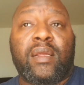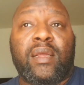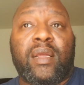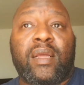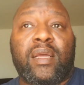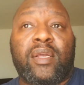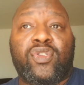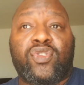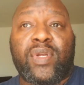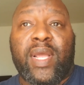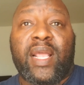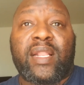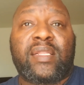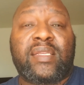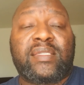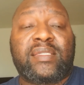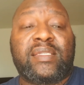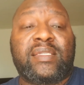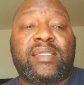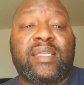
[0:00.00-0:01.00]
contract
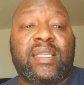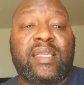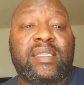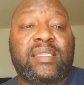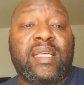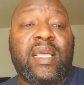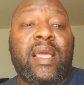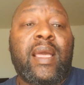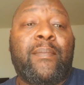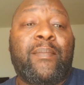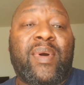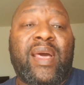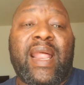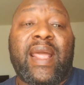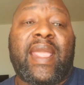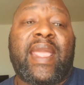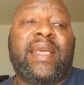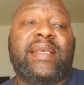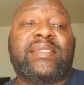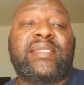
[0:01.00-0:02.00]
this disease, but I
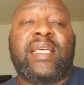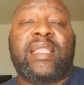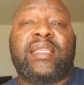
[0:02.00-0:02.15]
can't say